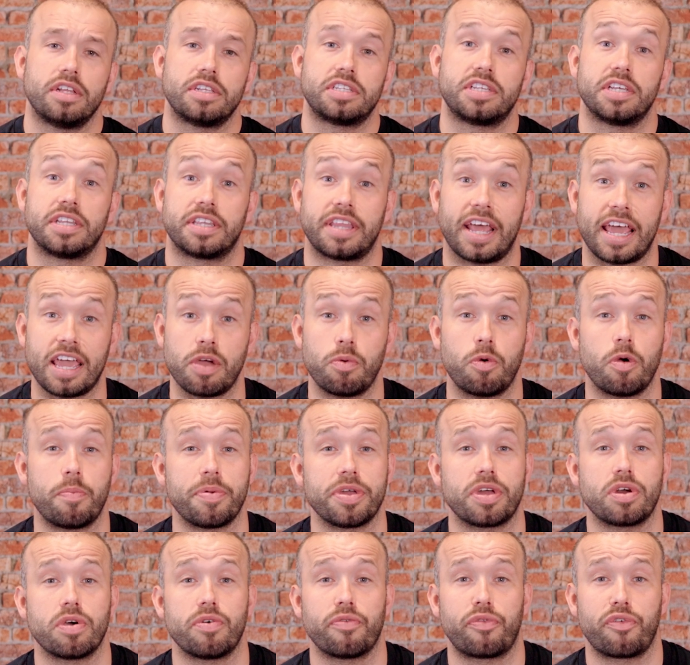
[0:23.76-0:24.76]
Today we'll
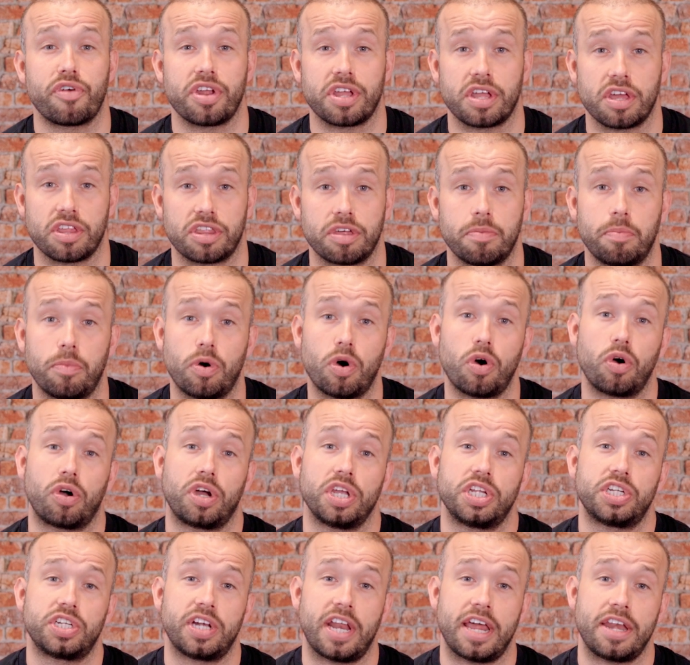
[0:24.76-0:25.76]
be covering the
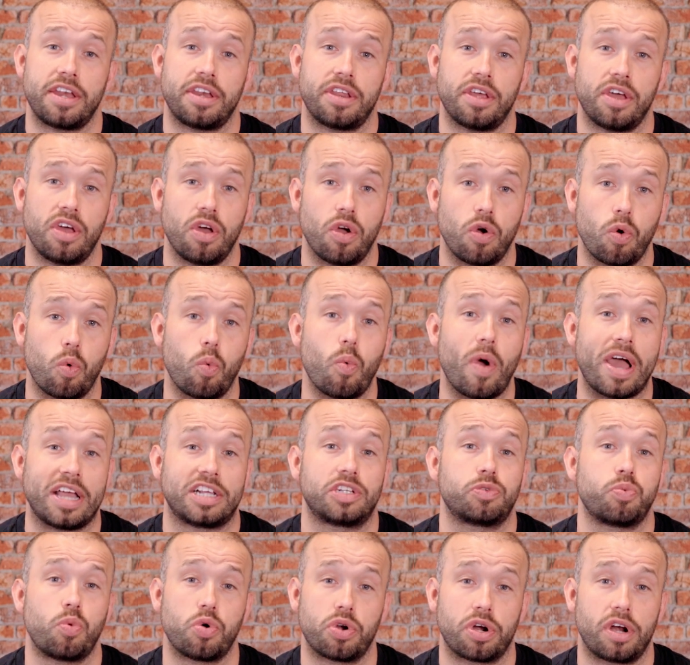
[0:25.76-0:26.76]
mortgage lender
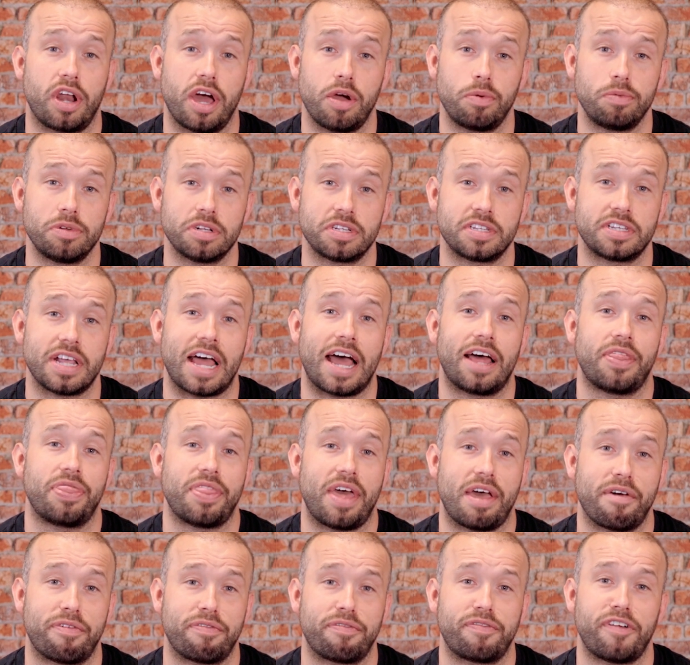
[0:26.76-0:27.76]
West One Loans and
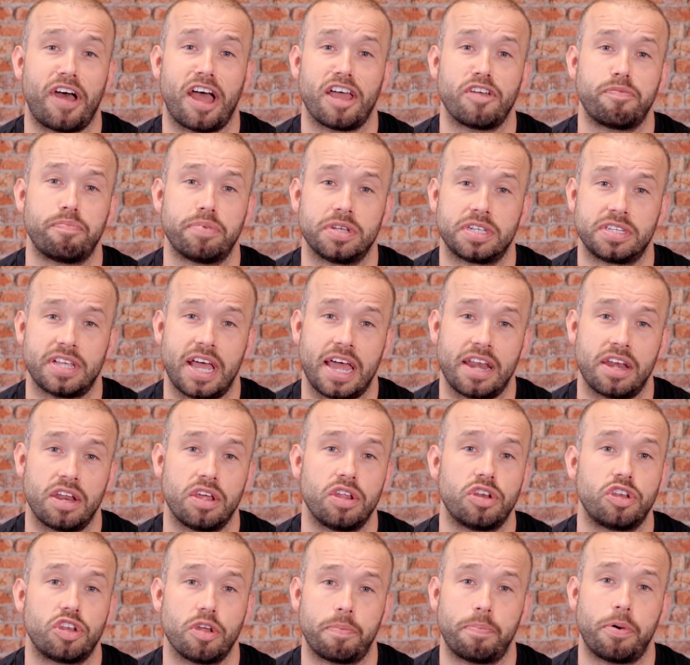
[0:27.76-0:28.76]
their 5%
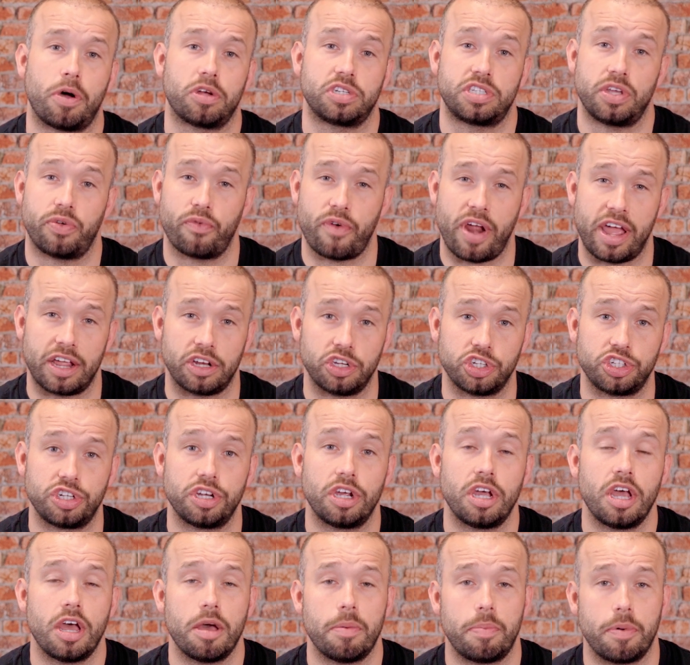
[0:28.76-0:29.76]
deposit range.
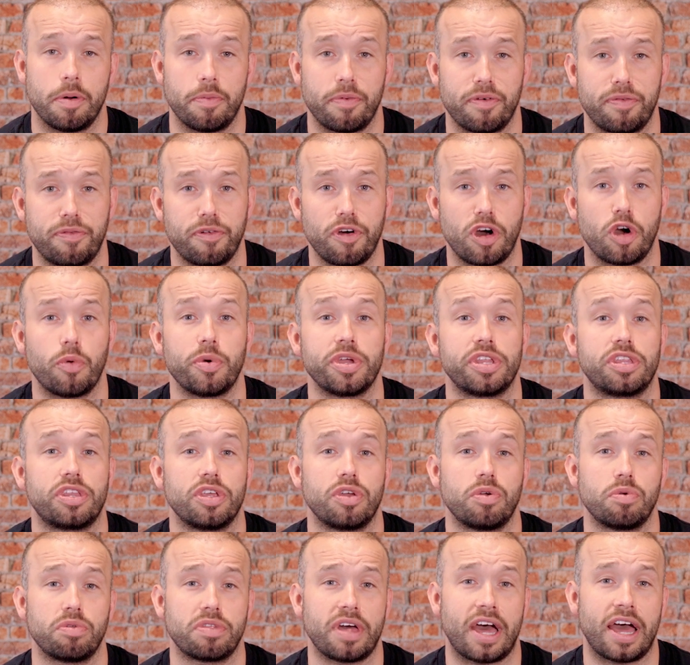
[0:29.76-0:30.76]
But before we
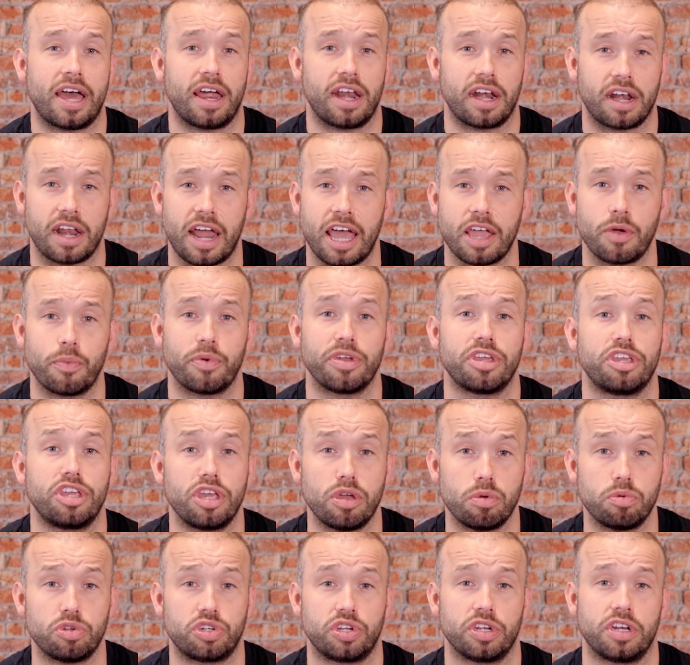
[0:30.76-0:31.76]
do that, like we
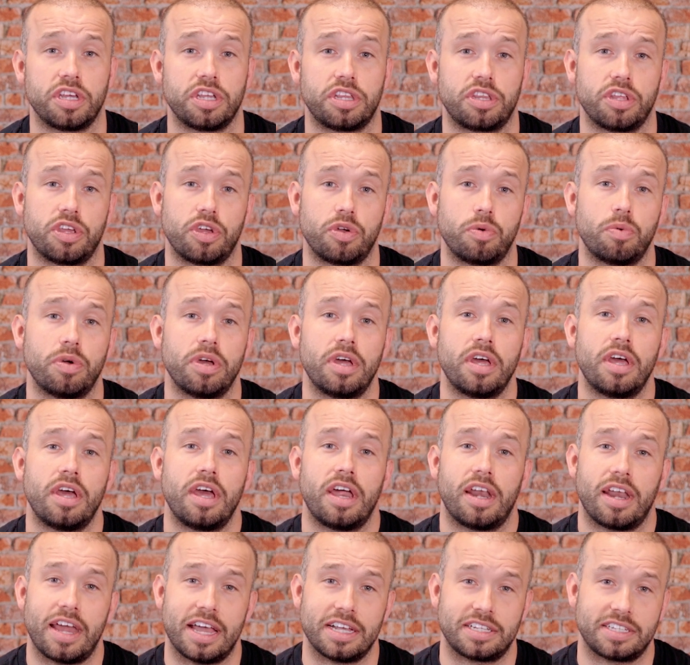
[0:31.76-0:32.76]
usually do,
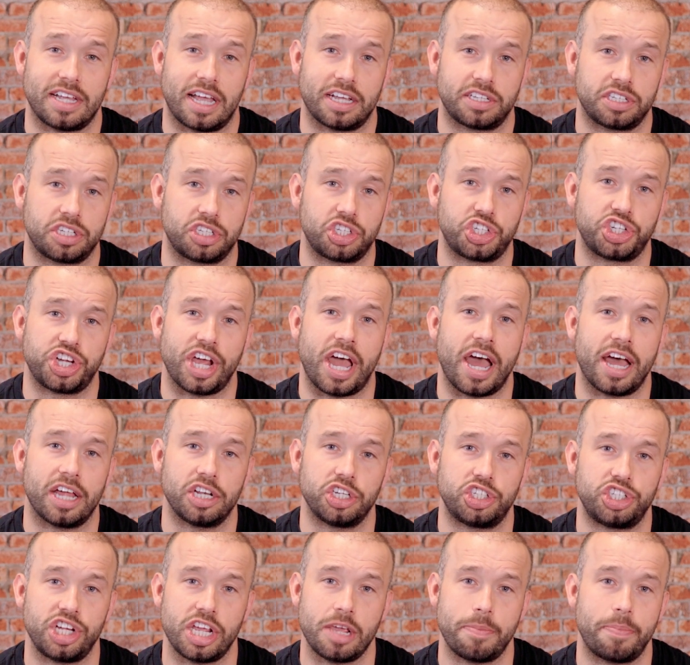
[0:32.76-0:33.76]
let's ask
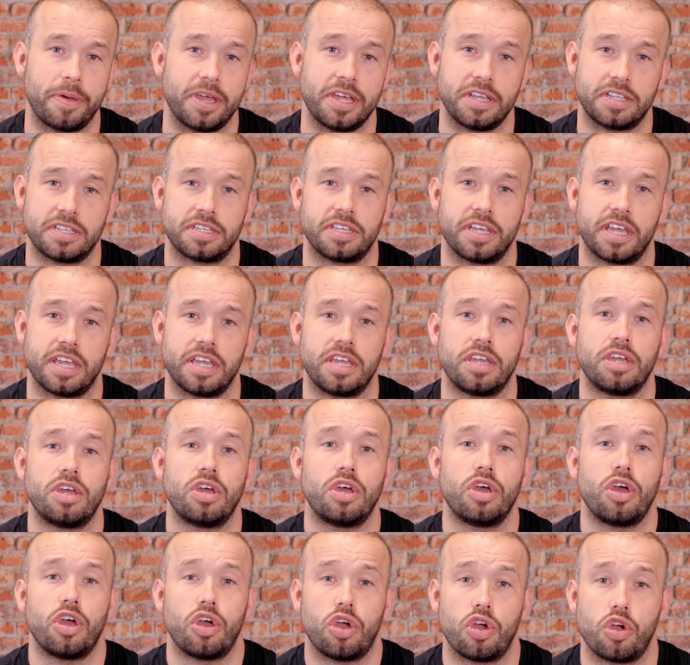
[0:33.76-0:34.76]
ChatGPT
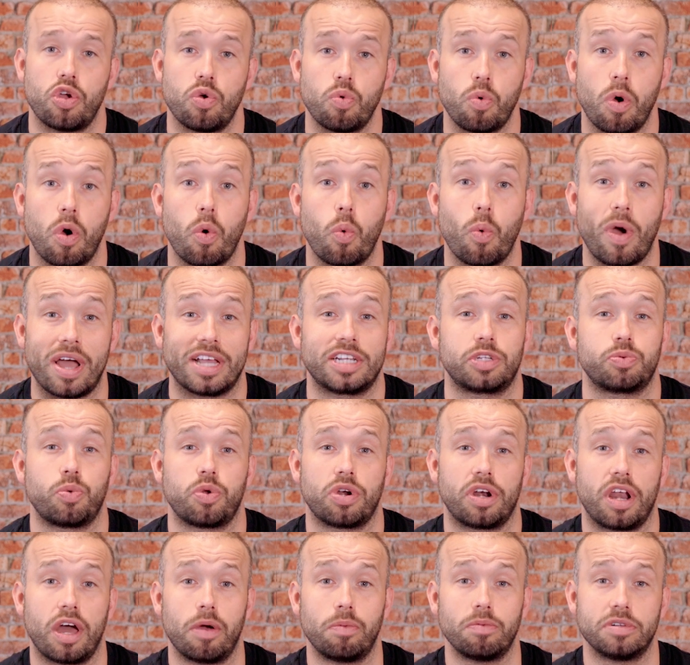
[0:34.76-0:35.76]
who West
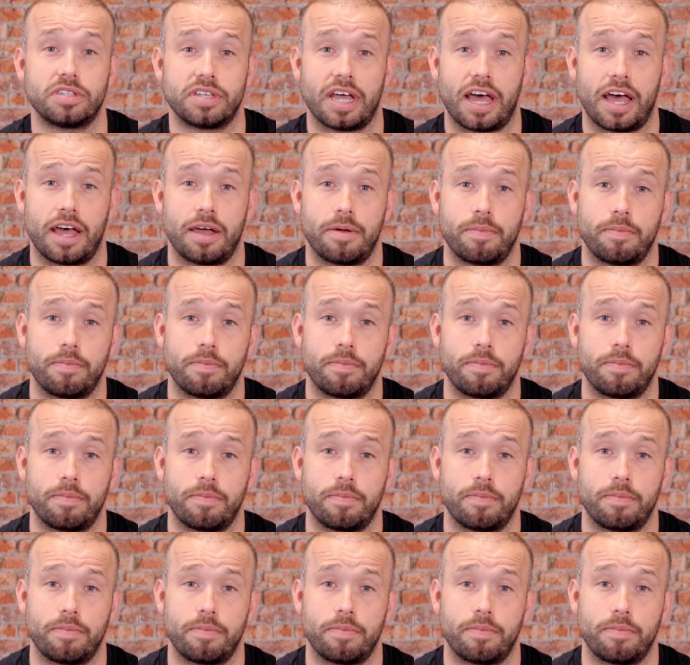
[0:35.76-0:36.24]
One Loans are.